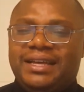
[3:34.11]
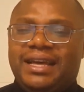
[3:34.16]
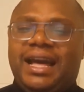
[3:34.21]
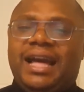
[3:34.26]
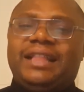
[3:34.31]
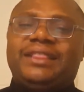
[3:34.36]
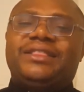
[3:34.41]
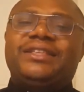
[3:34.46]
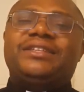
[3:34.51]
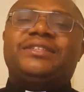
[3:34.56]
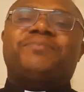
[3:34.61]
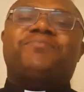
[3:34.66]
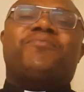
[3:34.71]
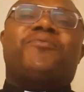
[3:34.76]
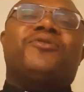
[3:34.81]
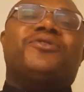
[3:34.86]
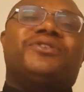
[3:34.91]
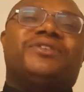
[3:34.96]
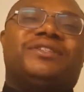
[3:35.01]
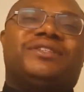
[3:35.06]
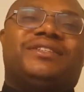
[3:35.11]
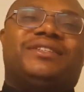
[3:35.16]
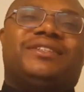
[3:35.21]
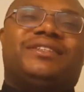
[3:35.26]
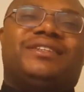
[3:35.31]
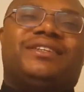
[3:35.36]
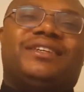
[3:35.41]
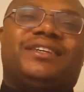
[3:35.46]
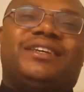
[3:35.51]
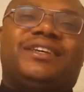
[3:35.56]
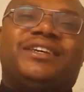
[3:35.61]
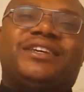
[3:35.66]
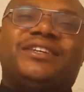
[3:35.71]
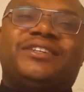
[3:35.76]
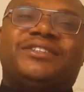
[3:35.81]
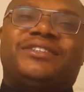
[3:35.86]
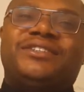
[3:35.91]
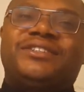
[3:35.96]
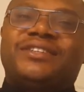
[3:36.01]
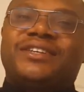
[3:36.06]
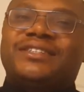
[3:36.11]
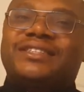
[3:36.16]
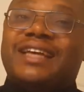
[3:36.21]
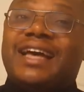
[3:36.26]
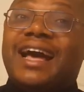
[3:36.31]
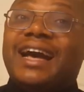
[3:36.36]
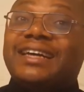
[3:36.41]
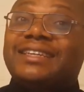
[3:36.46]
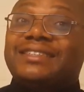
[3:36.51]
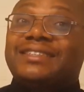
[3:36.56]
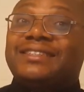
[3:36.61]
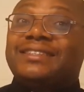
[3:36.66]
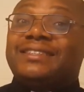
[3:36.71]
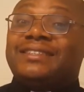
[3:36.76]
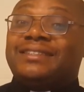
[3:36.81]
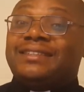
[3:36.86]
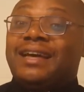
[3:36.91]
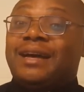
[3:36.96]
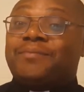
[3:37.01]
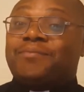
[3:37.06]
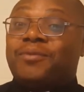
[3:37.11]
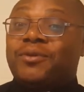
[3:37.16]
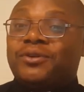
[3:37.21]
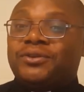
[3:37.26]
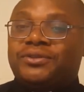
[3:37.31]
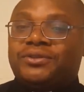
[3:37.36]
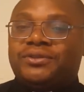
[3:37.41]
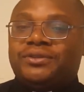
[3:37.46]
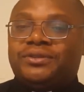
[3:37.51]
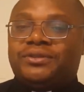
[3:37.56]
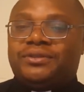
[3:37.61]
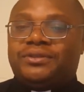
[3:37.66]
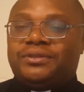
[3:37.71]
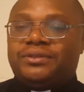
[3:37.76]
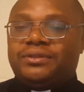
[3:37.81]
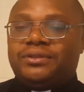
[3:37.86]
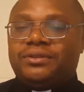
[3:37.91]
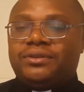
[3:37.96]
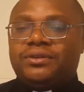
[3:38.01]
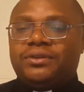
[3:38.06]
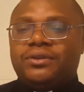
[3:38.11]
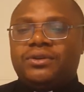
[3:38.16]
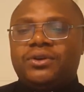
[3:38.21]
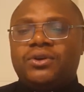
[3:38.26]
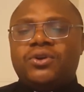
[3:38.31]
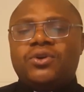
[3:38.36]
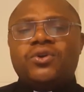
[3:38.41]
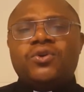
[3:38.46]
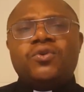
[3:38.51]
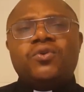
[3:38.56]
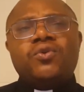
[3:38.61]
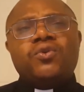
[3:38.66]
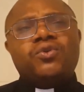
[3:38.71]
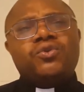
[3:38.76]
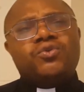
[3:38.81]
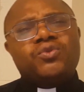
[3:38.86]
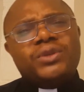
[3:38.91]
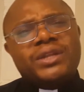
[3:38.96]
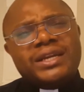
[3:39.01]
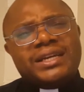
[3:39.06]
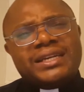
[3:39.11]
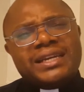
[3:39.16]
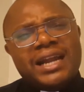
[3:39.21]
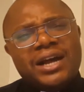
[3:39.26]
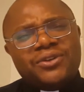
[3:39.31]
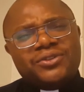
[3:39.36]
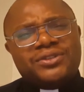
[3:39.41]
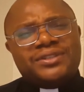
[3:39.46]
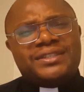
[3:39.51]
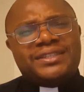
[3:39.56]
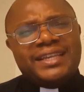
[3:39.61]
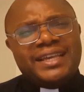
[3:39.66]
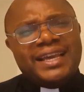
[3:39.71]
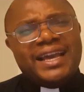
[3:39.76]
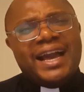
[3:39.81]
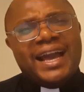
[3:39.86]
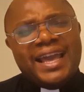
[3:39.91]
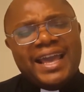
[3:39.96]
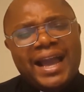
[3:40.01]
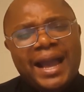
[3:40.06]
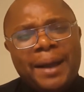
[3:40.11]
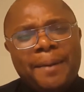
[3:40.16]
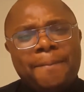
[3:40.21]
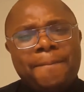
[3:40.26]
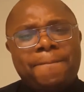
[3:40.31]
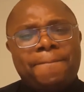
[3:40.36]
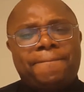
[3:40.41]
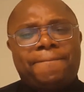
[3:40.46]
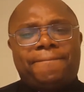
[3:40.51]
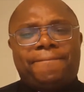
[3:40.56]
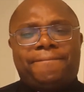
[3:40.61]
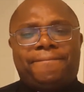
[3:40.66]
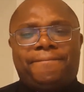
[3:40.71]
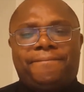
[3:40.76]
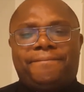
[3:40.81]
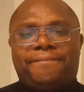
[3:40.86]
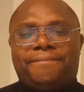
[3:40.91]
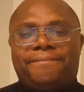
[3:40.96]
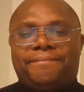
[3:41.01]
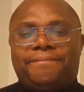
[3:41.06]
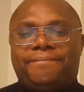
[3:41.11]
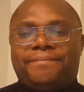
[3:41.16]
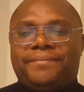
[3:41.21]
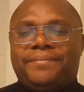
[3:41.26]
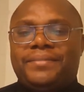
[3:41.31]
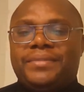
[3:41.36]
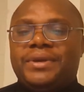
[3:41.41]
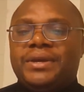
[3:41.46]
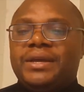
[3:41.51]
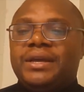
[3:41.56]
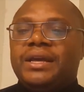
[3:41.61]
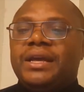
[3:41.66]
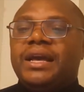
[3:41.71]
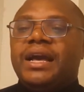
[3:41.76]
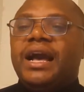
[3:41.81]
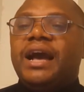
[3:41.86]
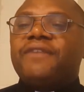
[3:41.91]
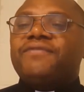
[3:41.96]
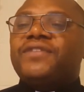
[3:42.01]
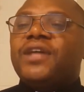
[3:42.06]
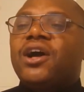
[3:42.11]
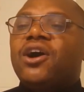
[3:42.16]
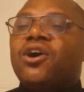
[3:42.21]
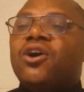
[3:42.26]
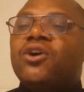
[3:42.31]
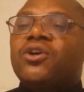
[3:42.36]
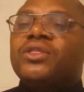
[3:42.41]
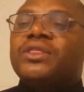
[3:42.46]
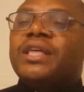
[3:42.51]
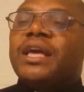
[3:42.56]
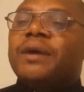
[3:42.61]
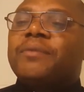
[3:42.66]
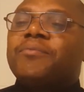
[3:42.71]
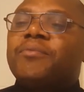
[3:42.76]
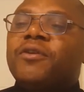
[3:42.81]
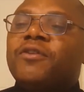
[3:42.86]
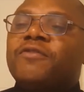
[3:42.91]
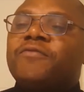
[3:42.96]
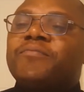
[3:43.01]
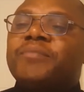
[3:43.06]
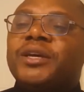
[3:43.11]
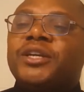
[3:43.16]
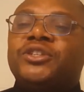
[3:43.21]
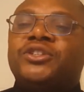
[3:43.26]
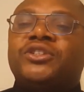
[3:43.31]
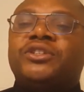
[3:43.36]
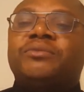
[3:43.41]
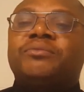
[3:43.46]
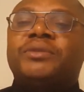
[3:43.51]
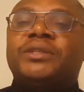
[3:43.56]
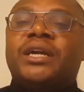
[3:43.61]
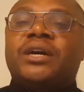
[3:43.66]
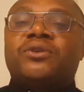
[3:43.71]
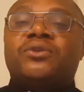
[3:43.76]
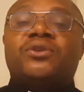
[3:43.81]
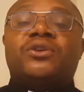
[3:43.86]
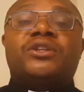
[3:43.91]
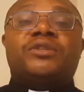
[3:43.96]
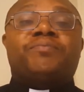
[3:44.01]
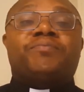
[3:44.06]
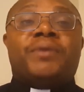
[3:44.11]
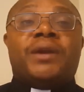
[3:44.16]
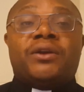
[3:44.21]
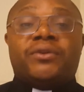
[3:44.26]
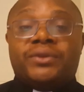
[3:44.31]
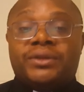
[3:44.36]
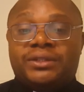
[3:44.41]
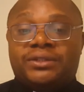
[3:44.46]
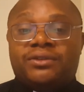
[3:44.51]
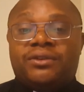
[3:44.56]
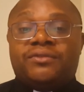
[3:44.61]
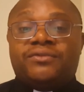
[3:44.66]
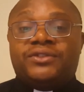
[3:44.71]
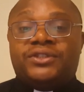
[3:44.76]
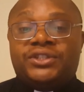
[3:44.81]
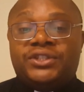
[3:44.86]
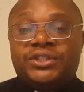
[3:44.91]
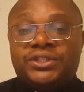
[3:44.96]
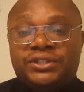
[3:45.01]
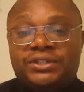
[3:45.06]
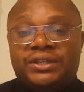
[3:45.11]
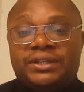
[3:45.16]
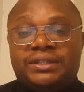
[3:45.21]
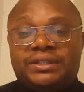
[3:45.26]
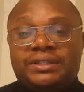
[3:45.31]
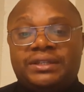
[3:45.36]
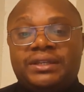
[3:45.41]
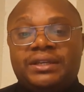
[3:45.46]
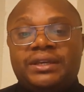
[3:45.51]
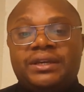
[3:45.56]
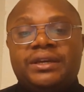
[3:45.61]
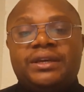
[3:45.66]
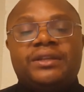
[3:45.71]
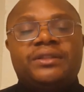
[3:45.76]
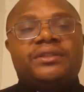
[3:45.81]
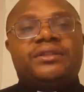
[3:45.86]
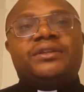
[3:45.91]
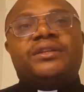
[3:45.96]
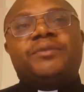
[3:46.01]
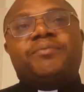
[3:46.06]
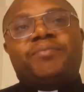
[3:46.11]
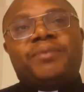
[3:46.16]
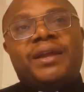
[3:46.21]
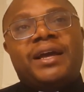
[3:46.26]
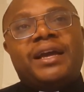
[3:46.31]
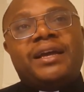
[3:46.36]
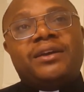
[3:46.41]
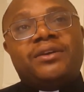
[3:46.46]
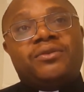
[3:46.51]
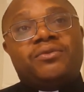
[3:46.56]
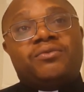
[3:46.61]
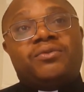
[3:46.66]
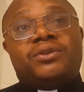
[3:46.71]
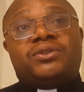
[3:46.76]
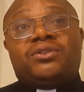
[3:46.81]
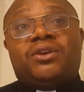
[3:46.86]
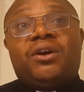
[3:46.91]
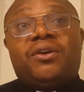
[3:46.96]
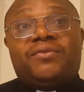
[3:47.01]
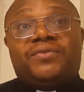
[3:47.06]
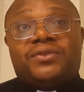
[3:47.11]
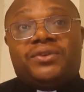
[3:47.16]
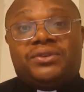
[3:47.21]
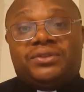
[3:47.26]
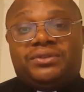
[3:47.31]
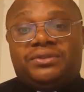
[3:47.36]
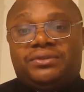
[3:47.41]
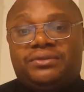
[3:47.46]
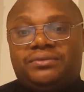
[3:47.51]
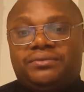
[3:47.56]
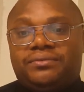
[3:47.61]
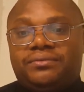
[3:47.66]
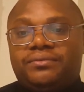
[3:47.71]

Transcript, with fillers: At this point, Jesus asks his apostles, "Who do the crowd say I am?" After all the above mentioned miraculous prowess of Jesus, the reply was obvious.